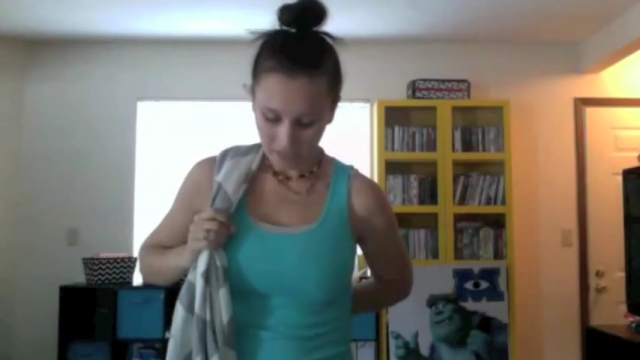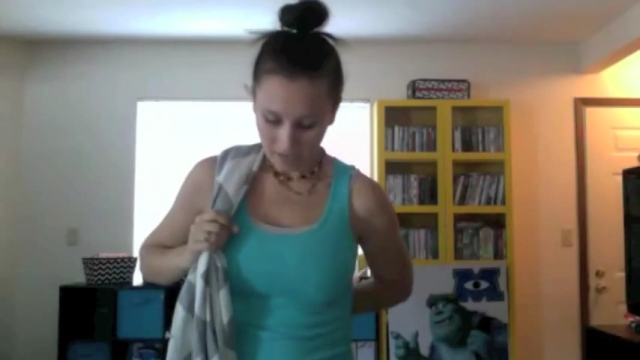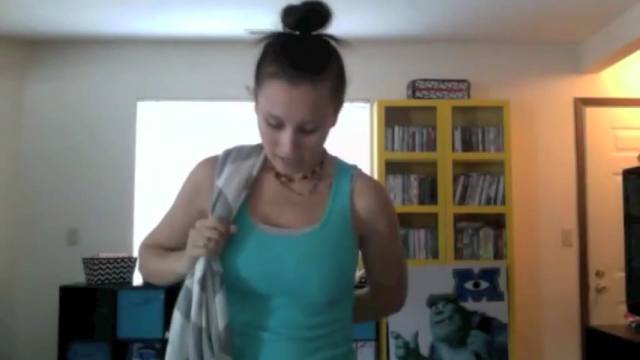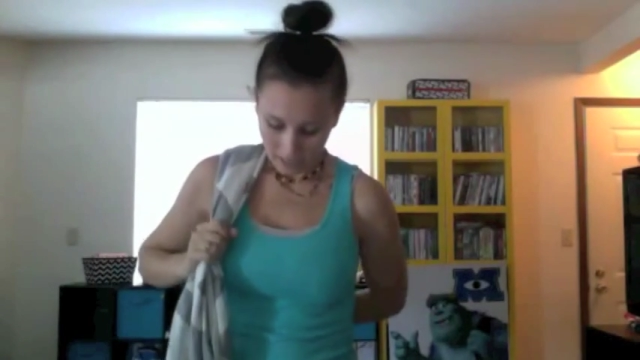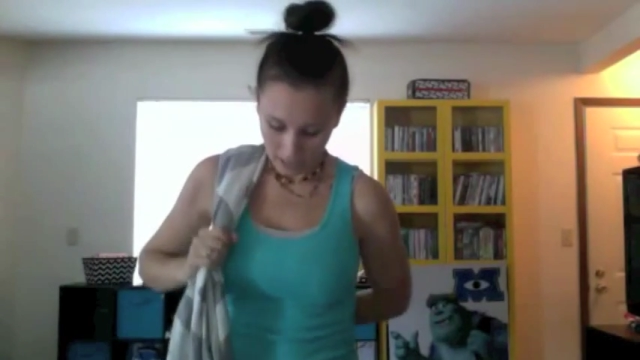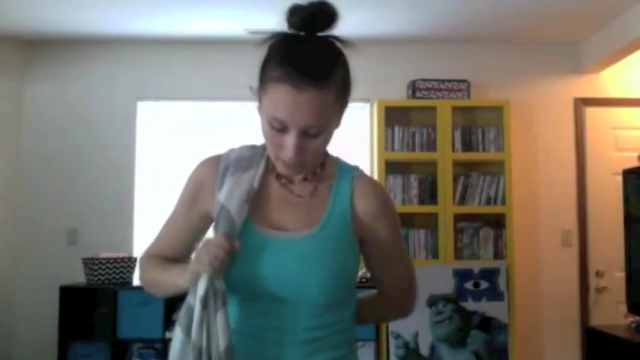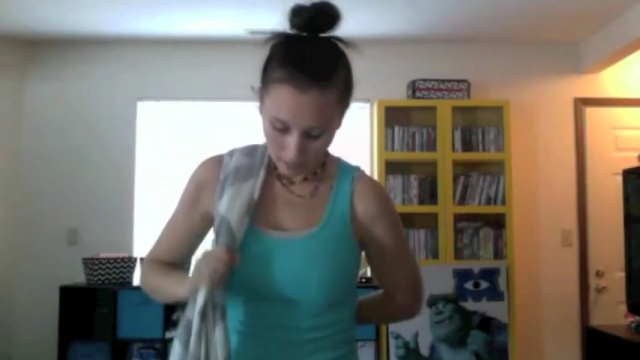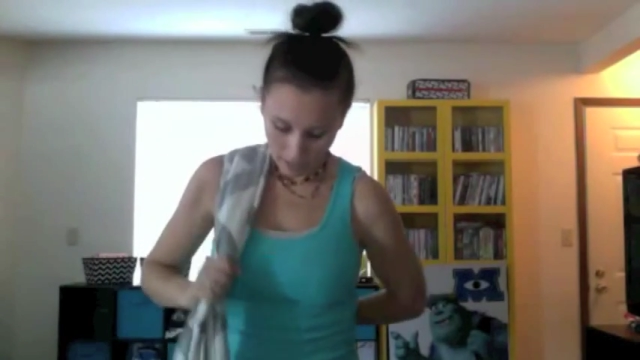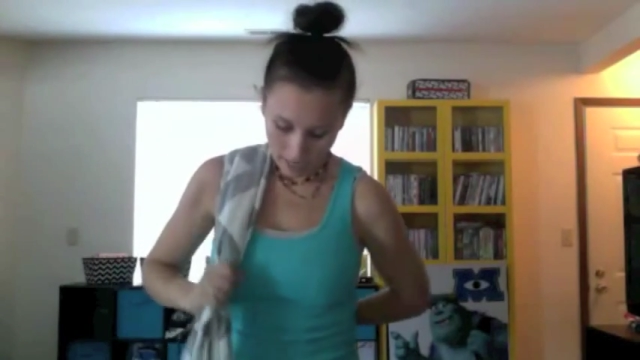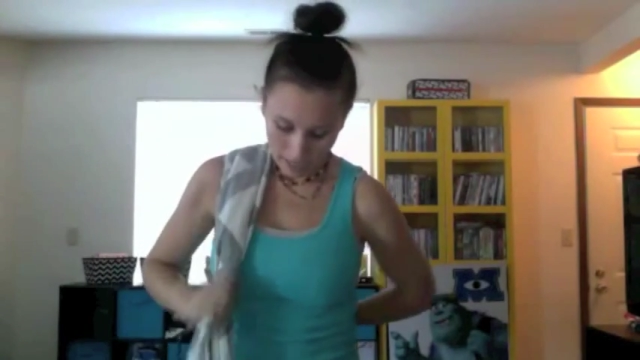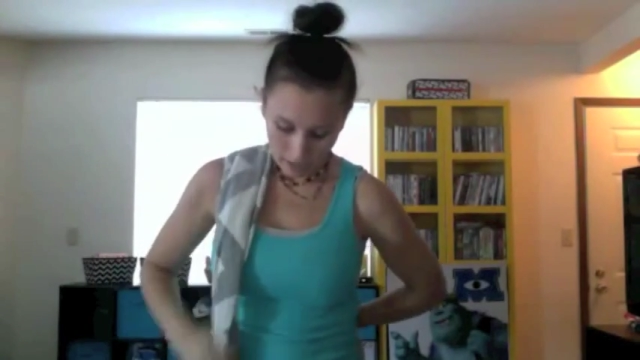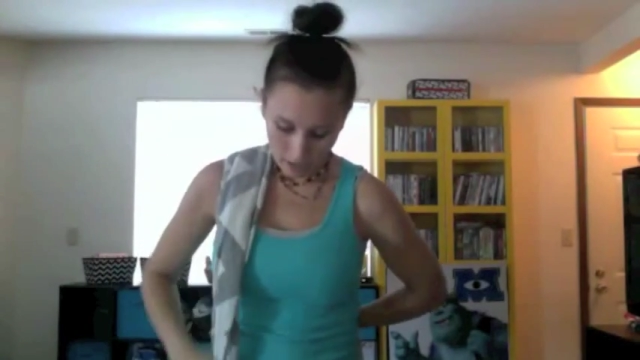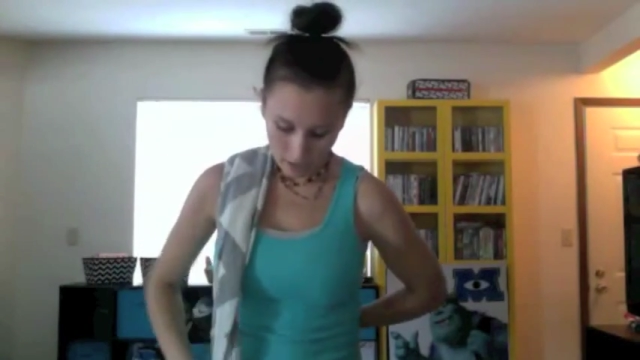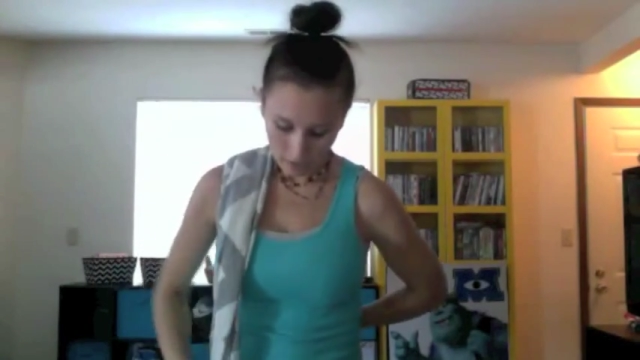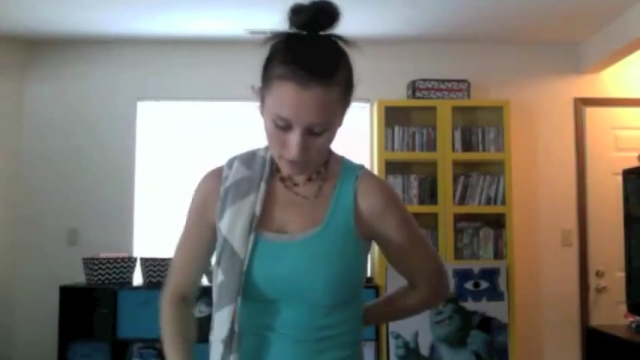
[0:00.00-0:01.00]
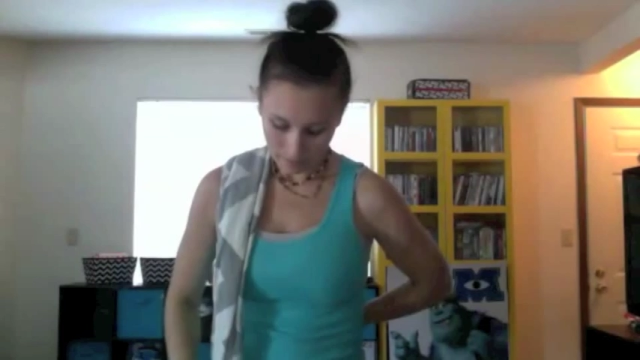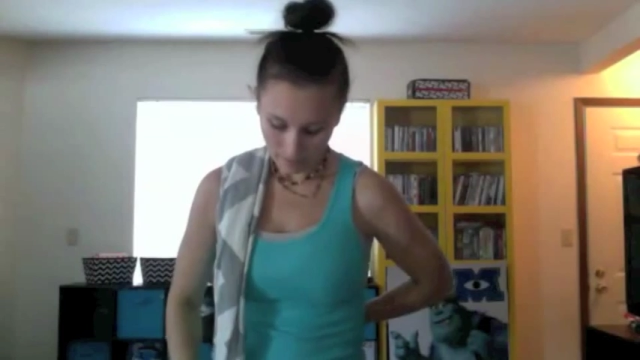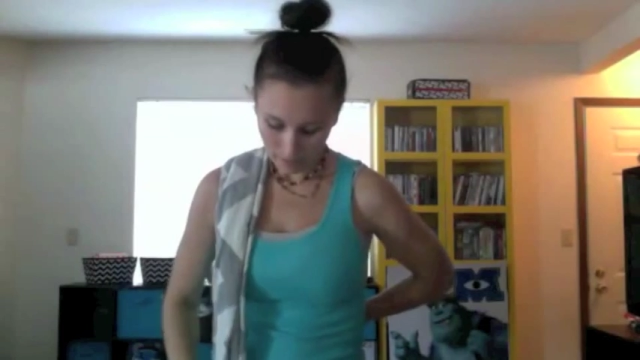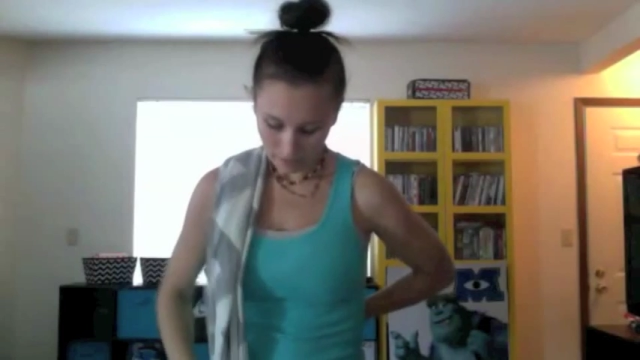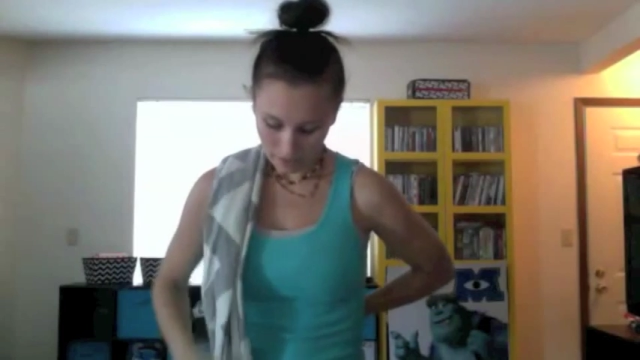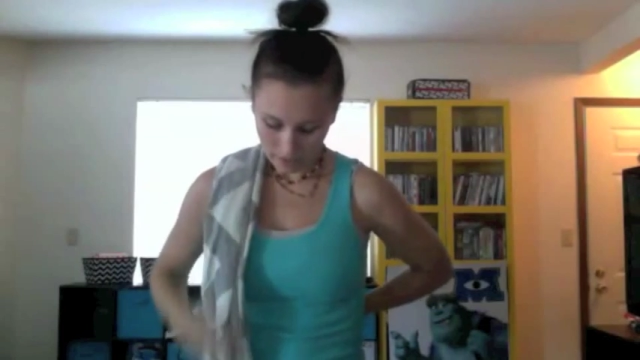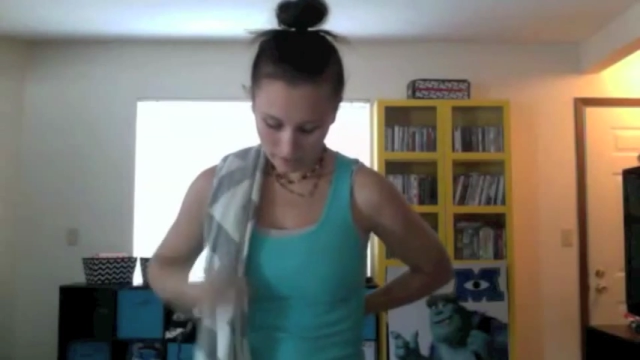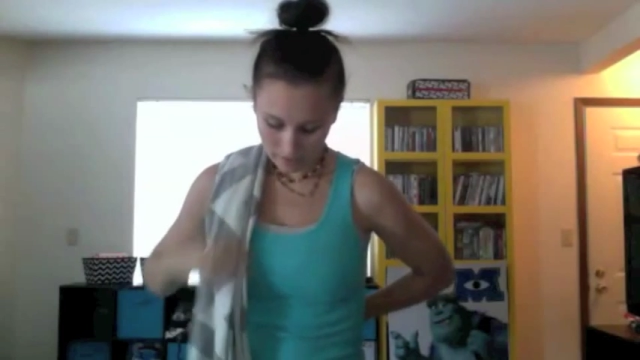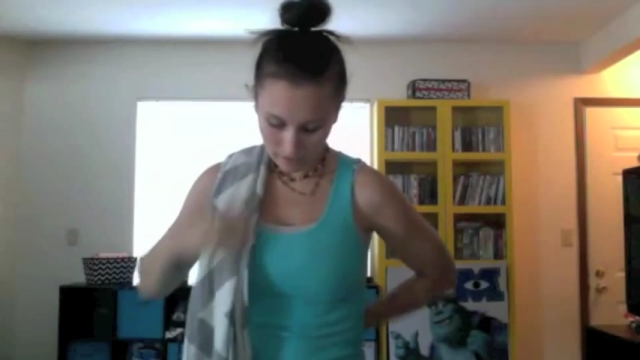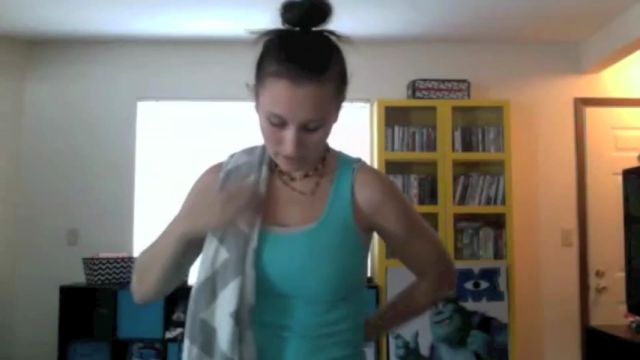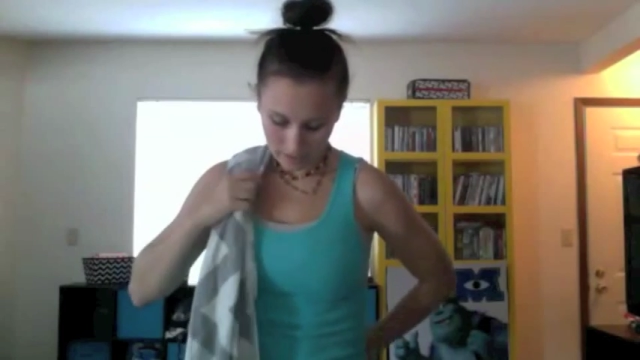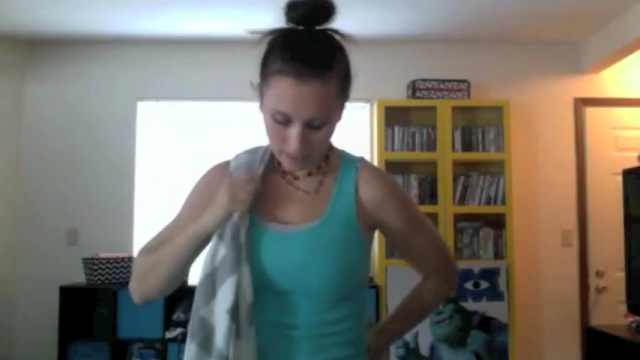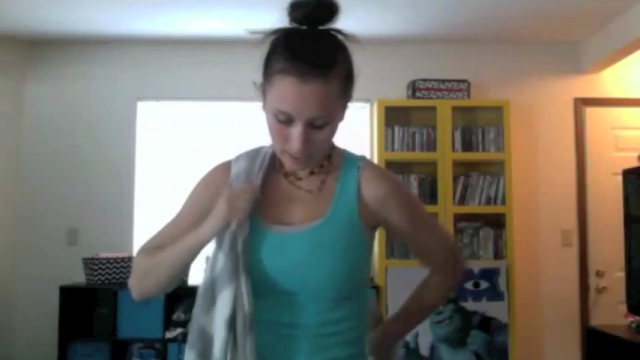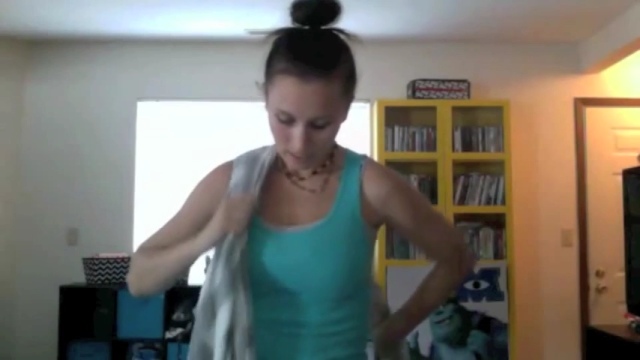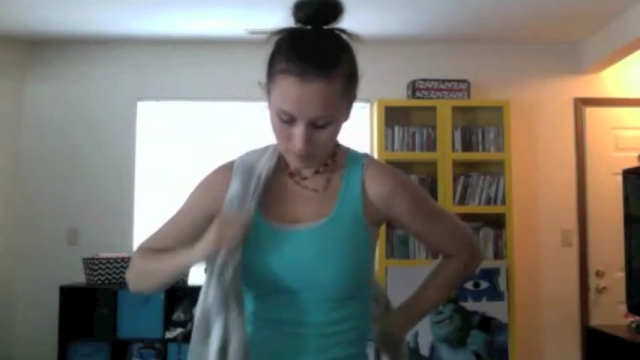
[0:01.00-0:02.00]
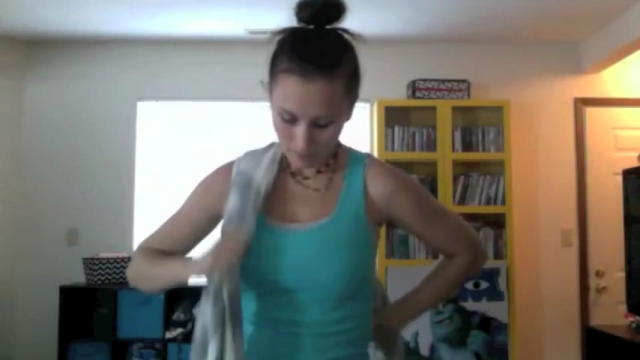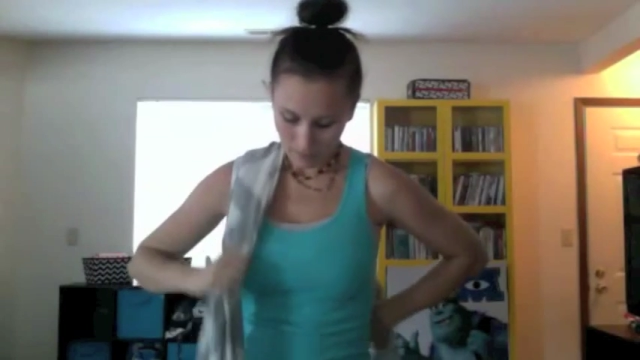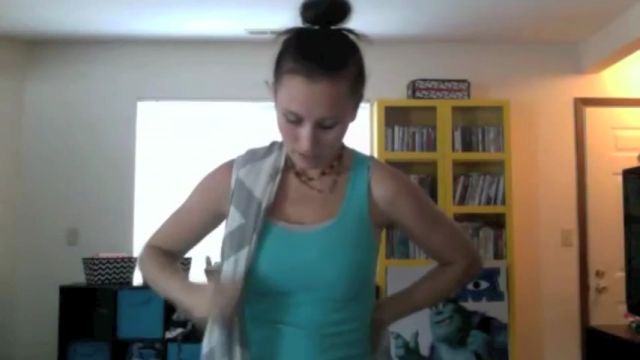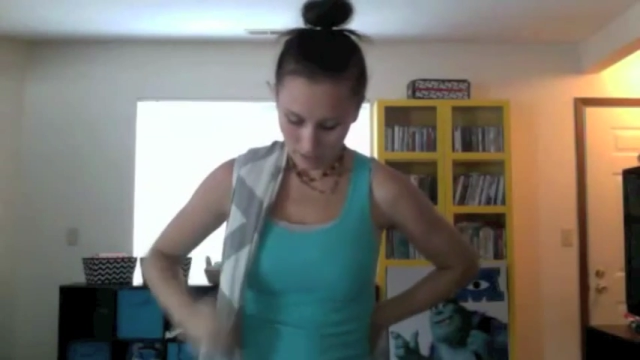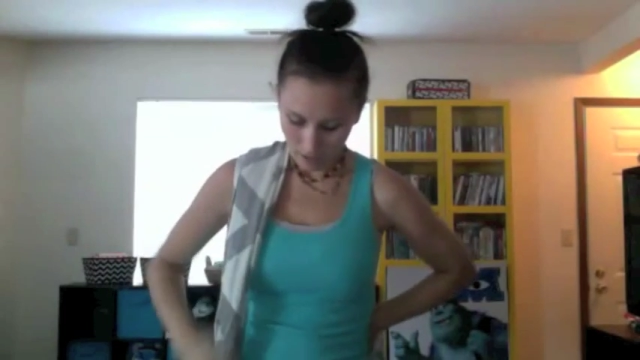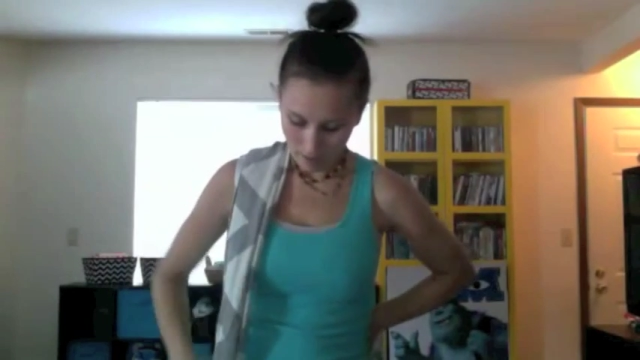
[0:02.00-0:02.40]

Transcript: Now I know that my rings need to hit me